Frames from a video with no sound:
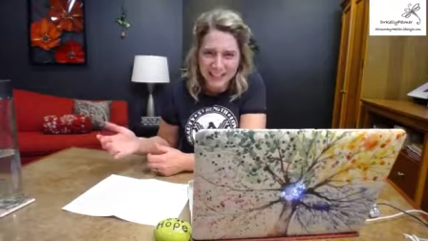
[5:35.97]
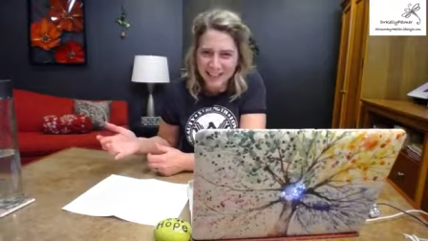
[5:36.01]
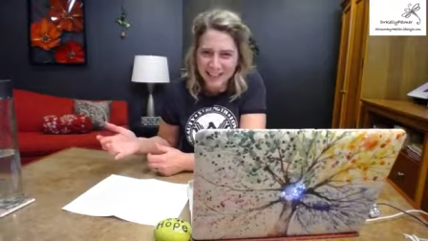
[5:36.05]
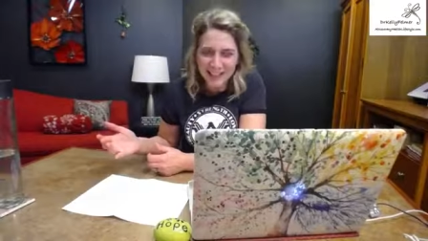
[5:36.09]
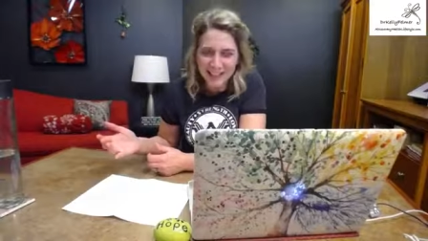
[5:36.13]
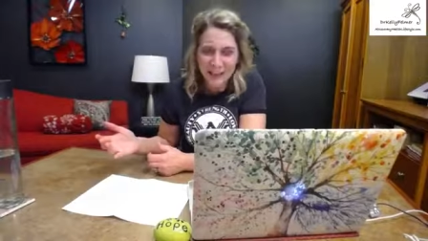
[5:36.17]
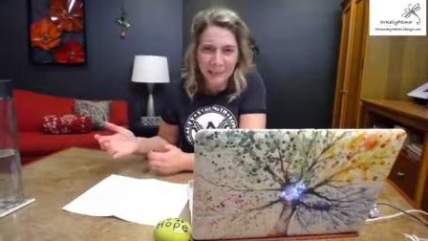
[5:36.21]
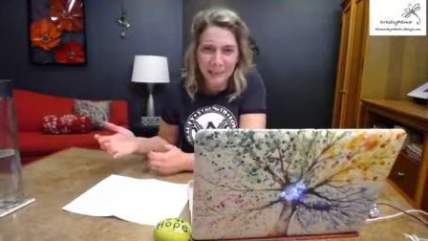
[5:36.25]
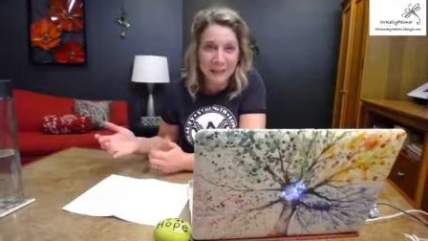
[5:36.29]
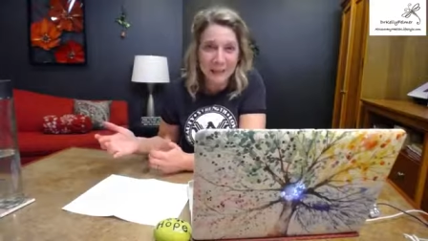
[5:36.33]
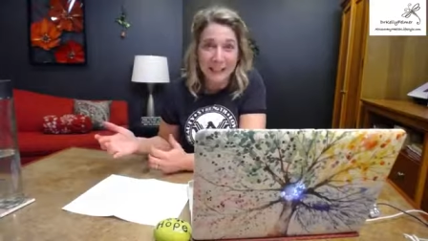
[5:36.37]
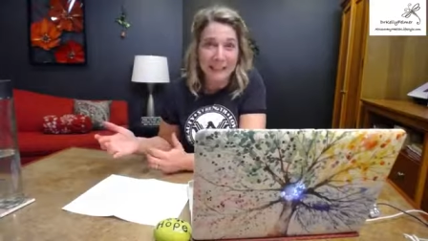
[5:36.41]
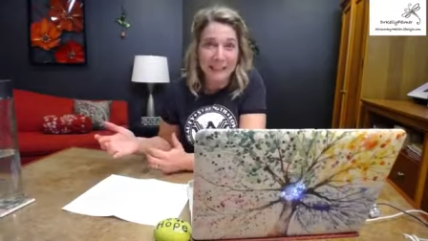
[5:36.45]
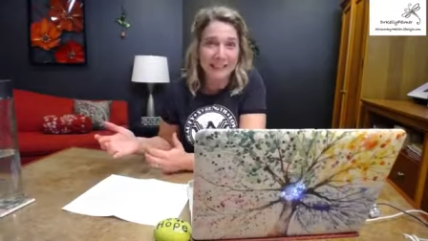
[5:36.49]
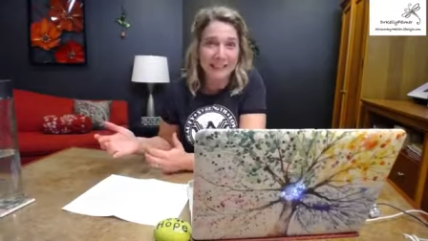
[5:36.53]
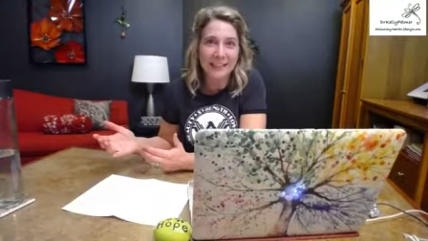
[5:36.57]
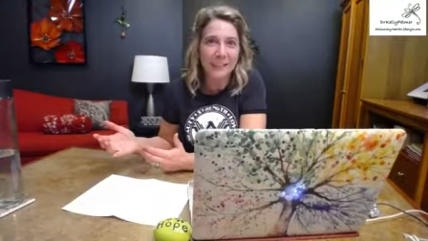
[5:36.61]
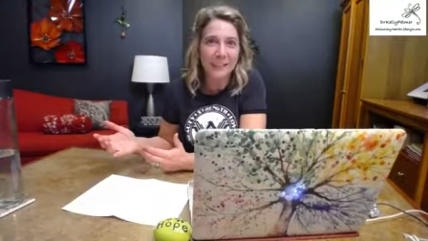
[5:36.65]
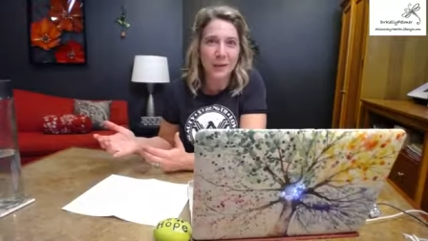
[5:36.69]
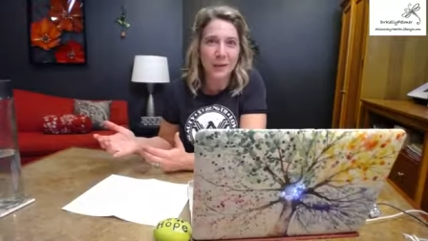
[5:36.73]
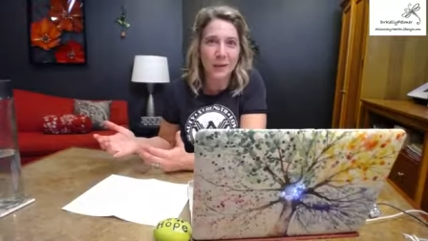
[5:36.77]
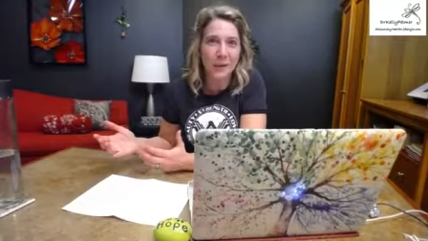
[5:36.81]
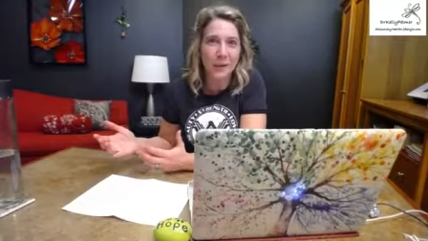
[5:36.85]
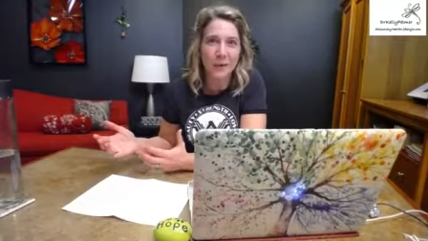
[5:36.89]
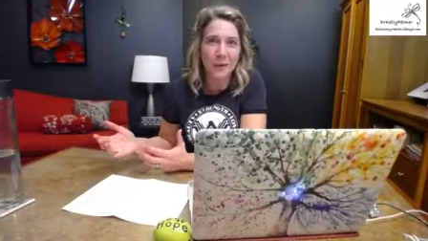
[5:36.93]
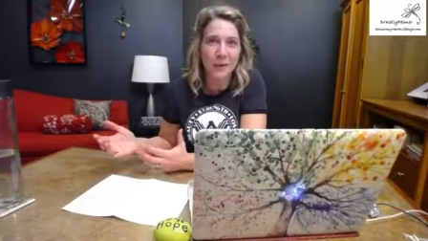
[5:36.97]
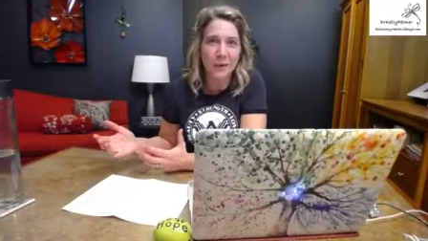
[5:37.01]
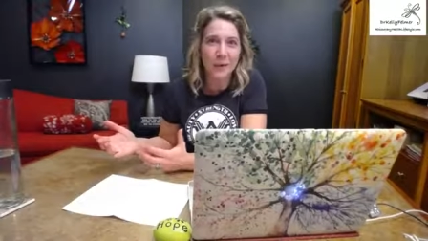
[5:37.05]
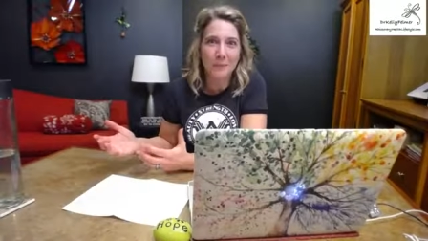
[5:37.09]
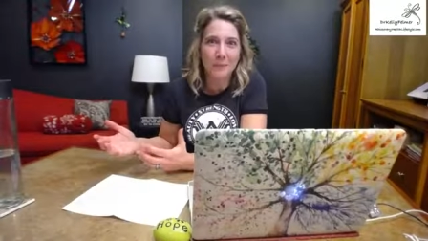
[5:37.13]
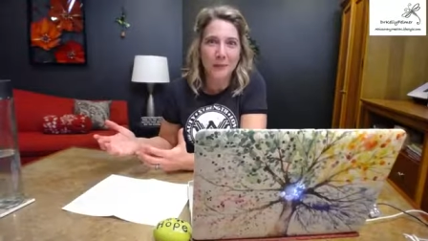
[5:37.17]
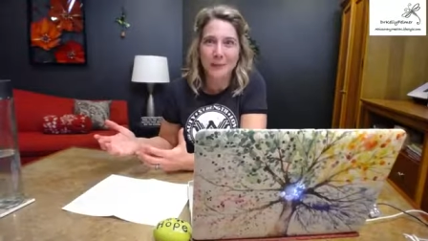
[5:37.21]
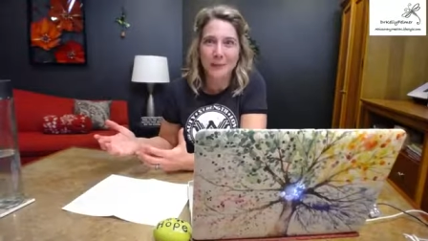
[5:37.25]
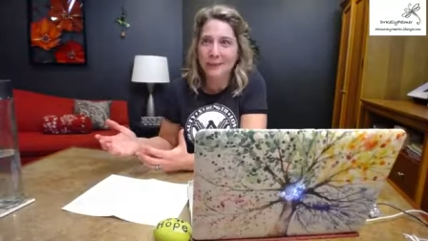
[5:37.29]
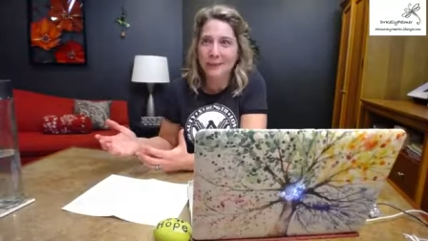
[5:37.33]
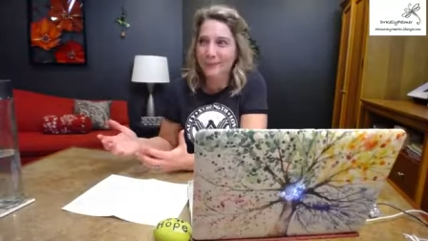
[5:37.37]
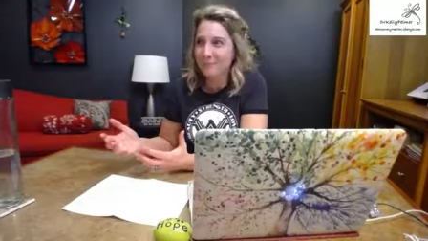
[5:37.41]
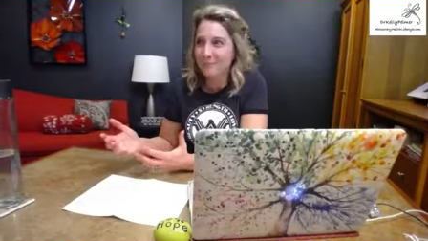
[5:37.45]
I'm going to, you know, I'm going
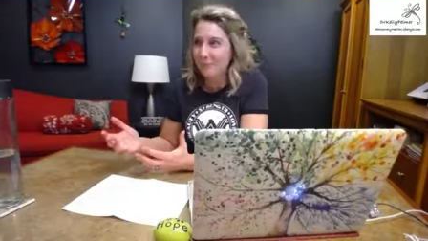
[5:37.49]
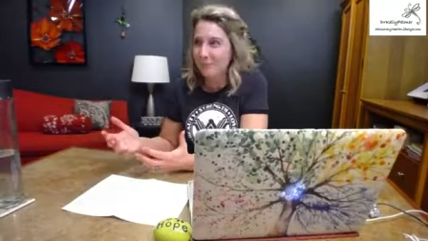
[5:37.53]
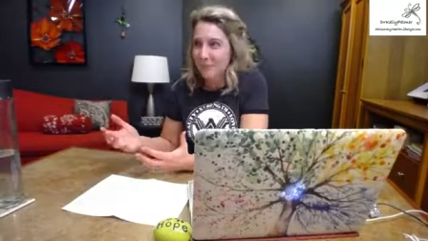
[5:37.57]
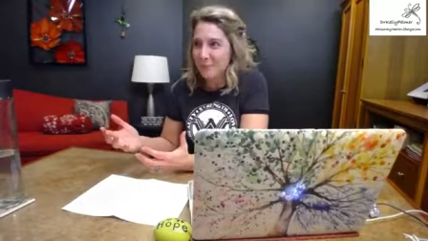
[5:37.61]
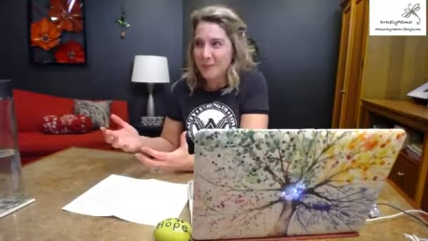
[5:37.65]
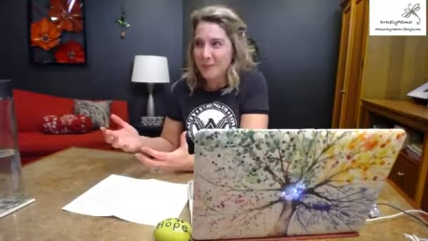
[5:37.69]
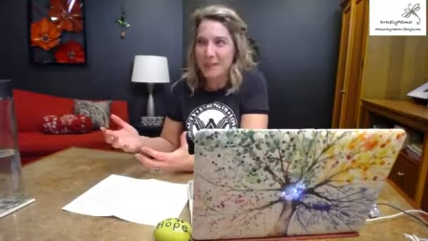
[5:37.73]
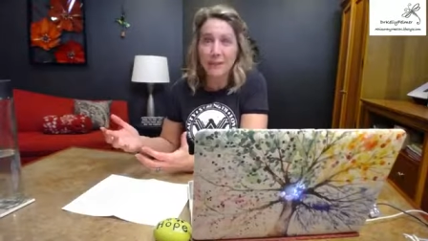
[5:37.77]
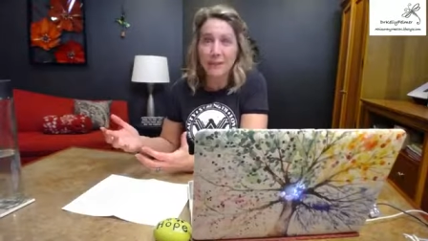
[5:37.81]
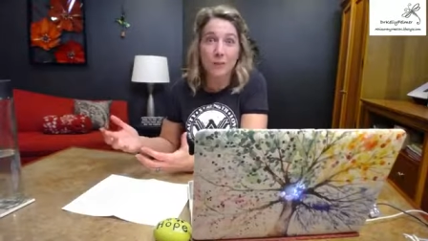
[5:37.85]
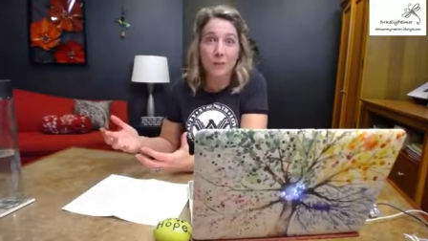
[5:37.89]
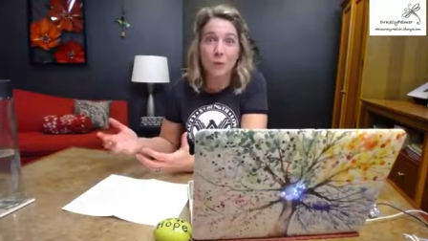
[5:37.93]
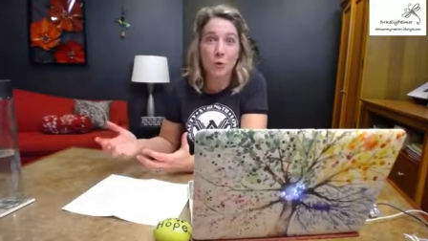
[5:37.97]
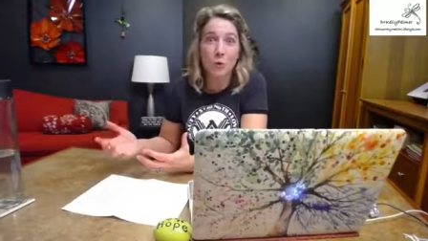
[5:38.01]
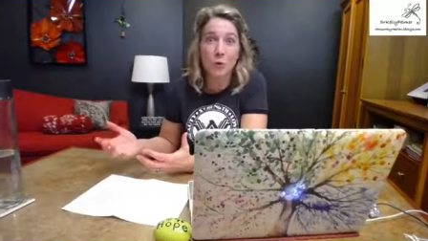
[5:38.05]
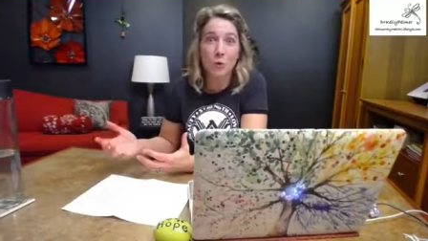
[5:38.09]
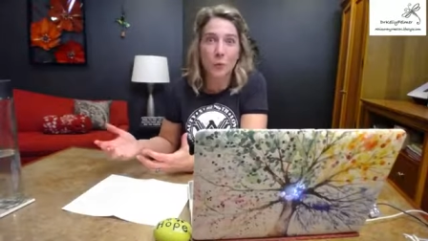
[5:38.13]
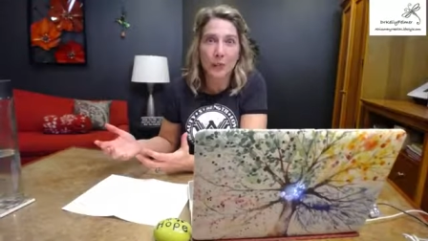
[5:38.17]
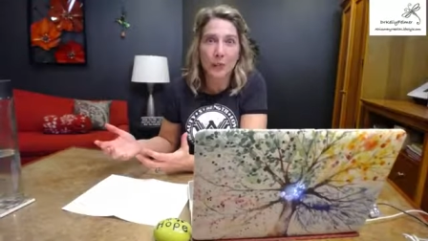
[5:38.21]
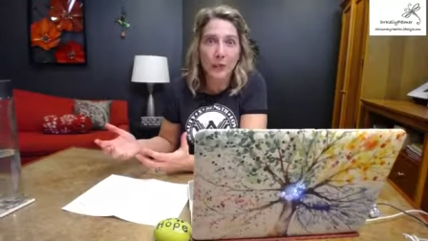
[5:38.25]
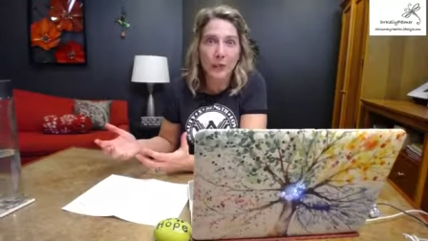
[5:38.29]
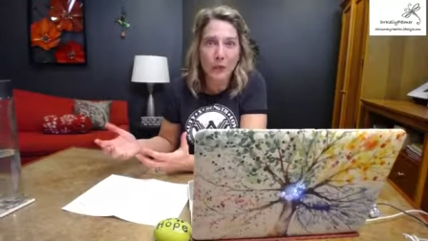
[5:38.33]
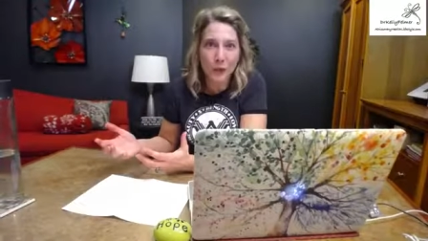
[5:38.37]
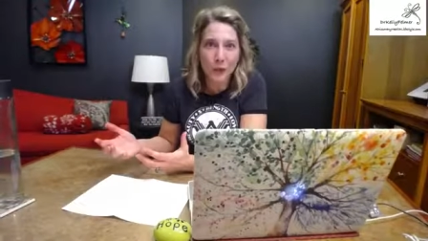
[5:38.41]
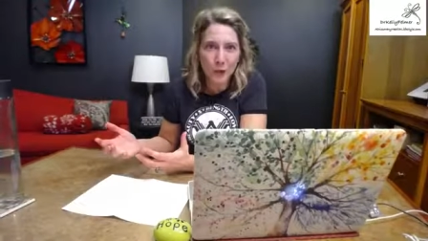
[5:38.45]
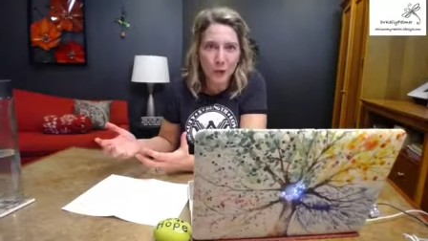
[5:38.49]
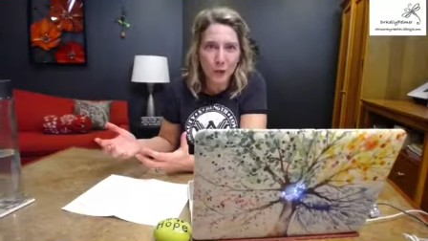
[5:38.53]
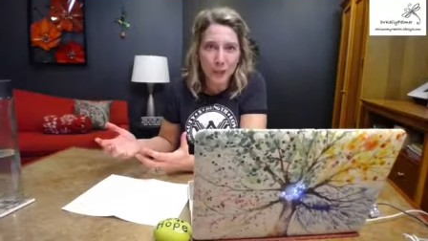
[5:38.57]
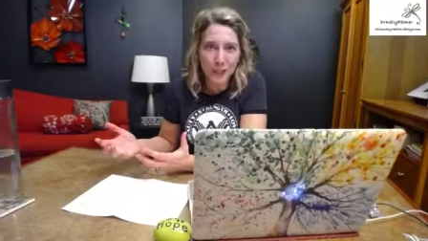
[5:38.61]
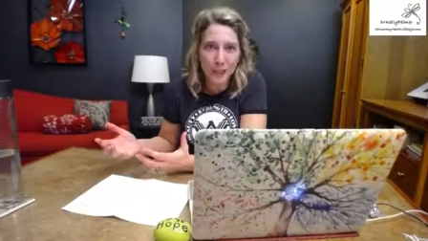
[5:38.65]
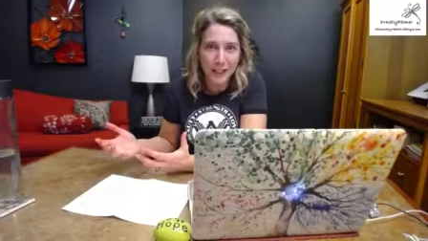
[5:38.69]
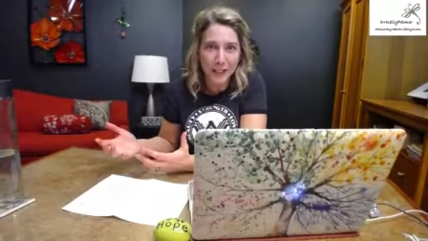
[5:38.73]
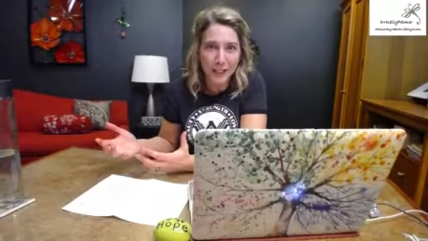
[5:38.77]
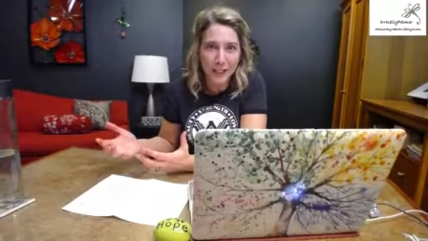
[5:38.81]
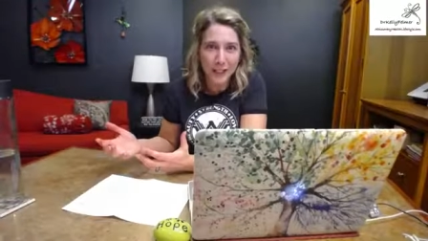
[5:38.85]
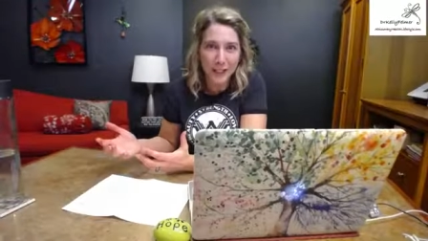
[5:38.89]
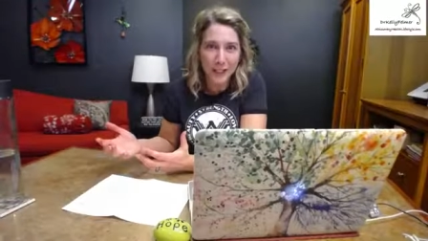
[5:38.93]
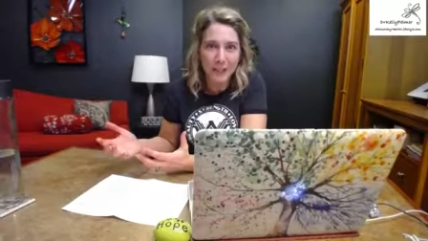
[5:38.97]
to be the squealer
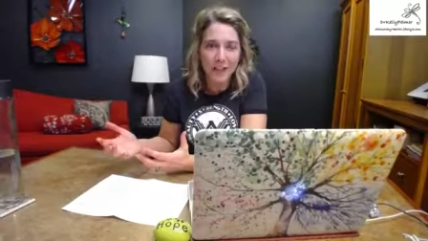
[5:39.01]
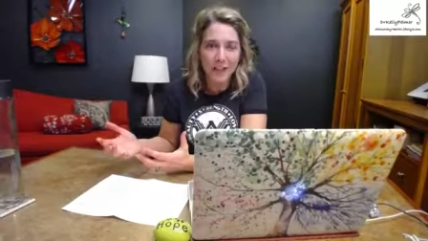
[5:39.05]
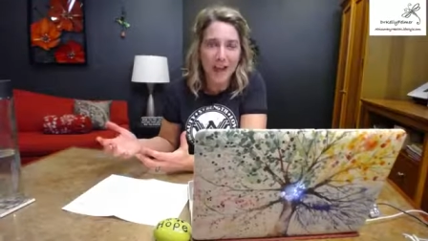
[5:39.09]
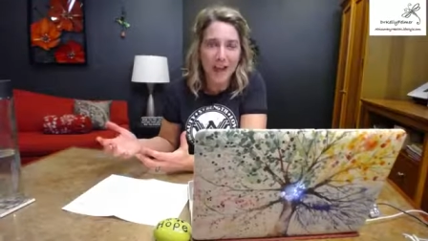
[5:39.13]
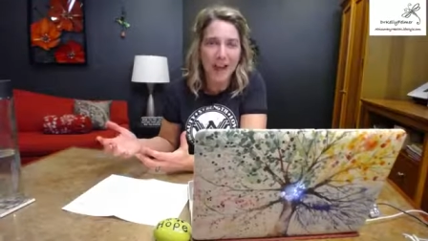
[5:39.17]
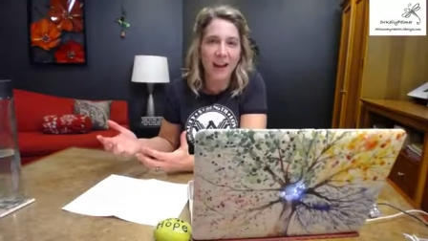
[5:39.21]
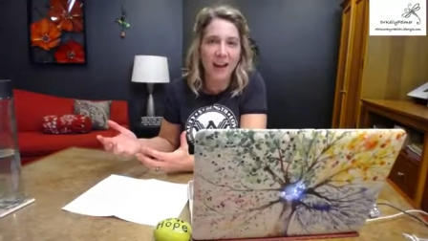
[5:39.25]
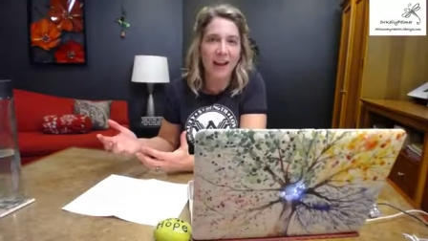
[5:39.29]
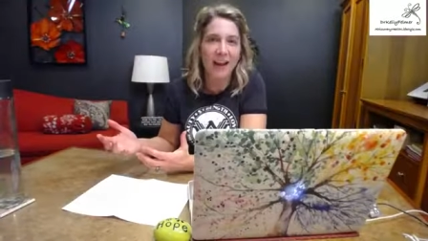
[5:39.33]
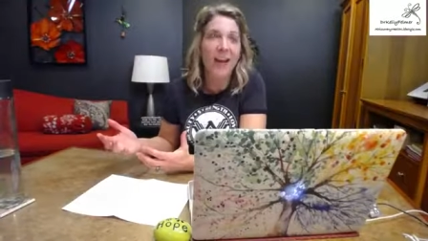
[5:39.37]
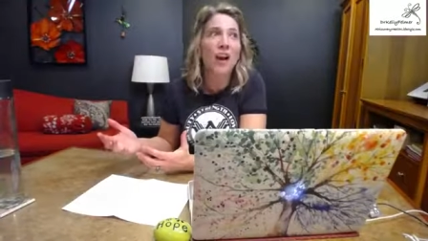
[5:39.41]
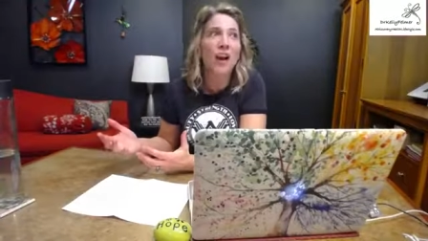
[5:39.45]
here that